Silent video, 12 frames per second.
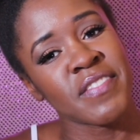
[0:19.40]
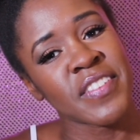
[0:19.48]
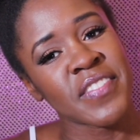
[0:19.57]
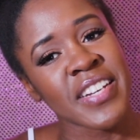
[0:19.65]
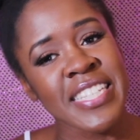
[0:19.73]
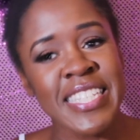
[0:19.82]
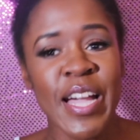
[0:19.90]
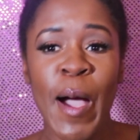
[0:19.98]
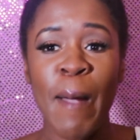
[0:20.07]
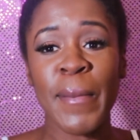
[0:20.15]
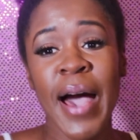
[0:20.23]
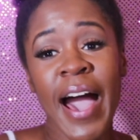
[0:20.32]
for the first
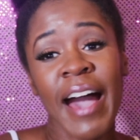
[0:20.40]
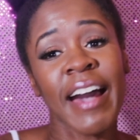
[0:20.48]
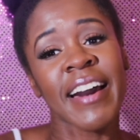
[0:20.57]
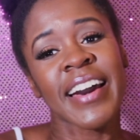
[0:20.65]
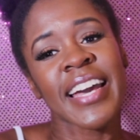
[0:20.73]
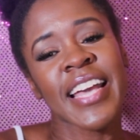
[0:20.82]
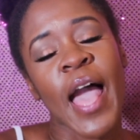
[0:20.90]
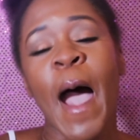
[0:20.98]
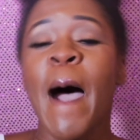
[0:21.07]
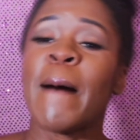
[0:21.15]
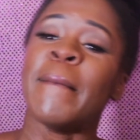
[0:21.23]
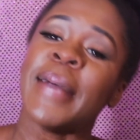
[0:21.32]
time, hi,
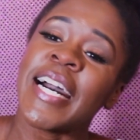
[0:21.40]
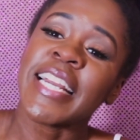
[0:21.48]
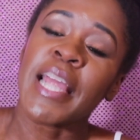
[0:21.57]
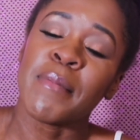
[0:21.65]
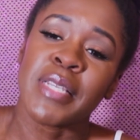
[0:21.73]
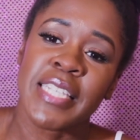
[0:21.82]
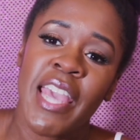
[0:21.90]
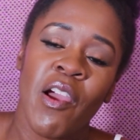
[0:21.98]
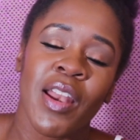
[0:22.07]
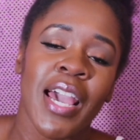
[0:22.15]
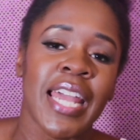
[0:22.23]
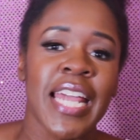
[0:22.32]
my name is
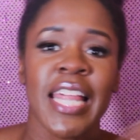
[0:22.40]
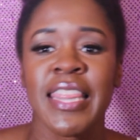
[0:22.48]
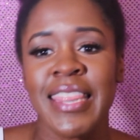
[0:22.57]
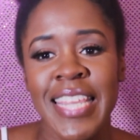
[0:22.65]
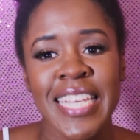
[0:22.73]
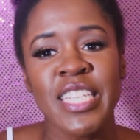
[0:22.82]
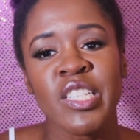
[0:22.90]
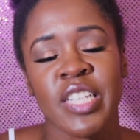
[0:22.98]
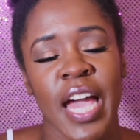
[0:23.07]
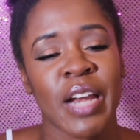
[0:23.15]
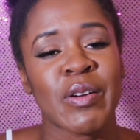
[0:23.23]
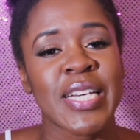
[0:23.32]
Caroline and this
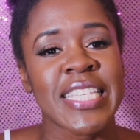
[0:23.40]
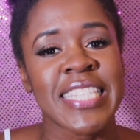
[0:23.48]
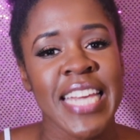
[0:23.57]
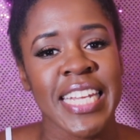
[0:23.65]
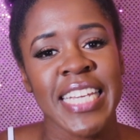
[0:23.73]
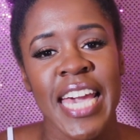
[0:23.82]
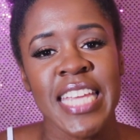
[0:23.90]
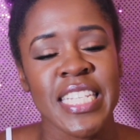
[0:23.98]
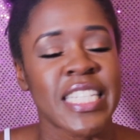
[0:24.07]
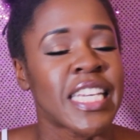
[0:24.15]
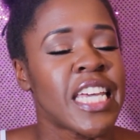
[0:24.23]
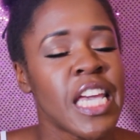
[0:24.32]
channel is
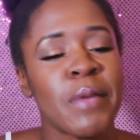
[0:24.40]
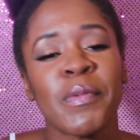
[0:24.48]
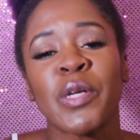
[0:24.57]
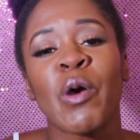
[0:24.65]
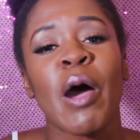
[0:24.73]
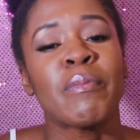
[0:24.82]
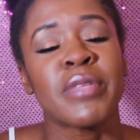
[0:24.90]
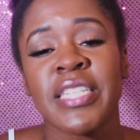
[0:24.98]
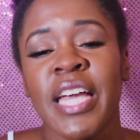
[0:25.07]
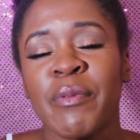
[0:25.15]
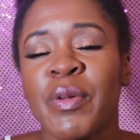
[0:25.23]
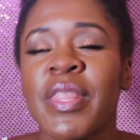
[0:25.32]
dedicated to keeping you up to
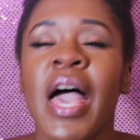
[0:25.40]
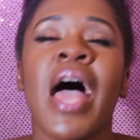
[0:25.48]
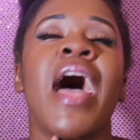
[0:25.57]
date with